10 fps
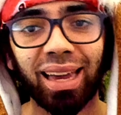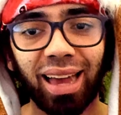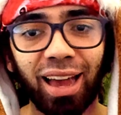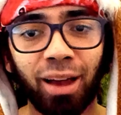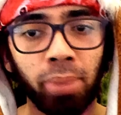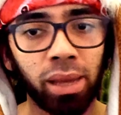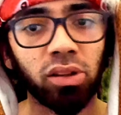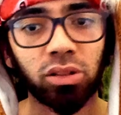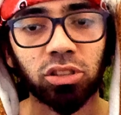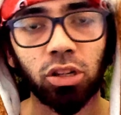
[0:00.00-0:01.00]
uh, but
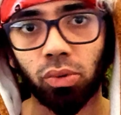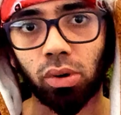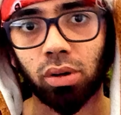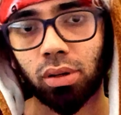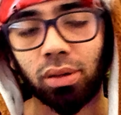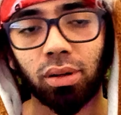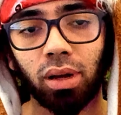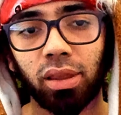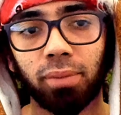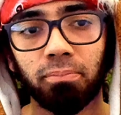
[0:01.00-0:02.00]
there's teamwork and
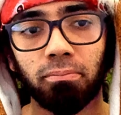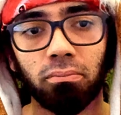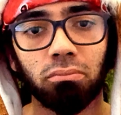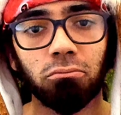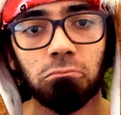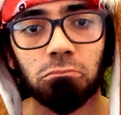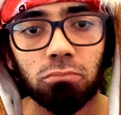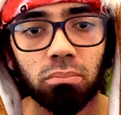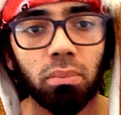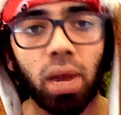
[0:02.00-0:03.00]
the
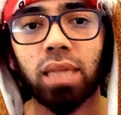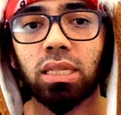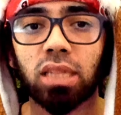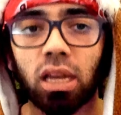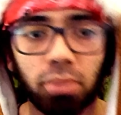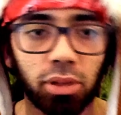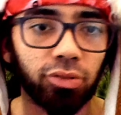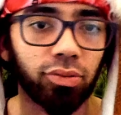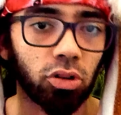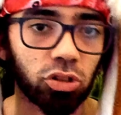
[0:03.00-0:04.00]
mindset. But of
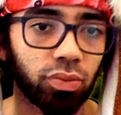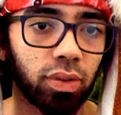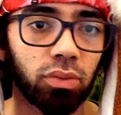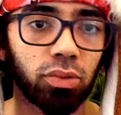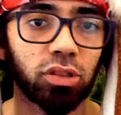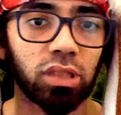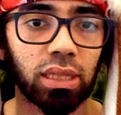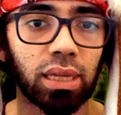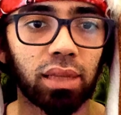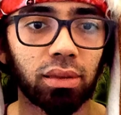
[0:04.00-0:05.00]
course, we'll, we'll see
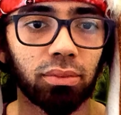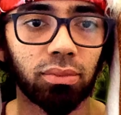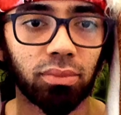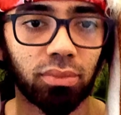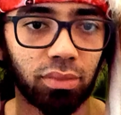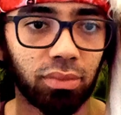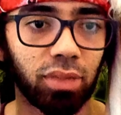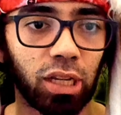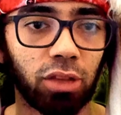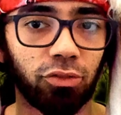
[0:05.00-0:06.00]
that
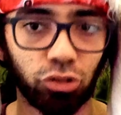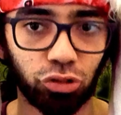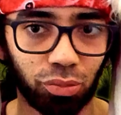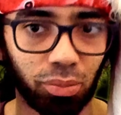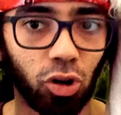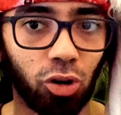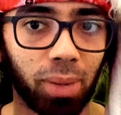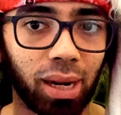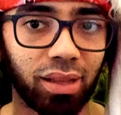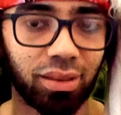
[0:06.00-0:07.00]
in the future more.
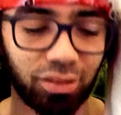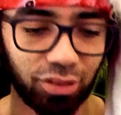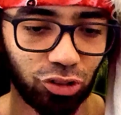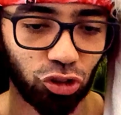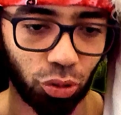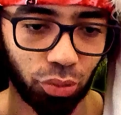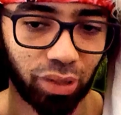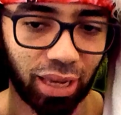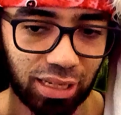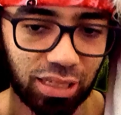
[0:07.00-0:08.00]
But
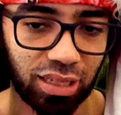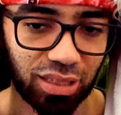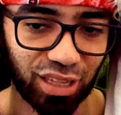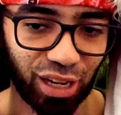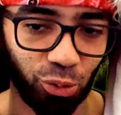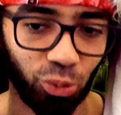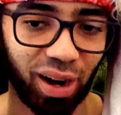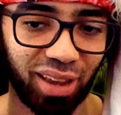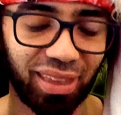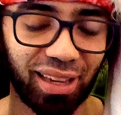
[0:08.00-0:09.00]
showcasing Sakura, I
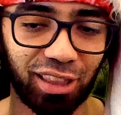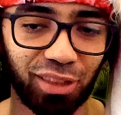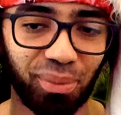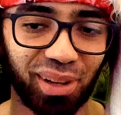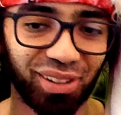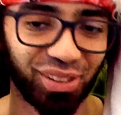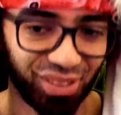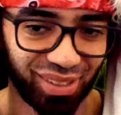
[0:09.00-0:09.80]
think, in the bells.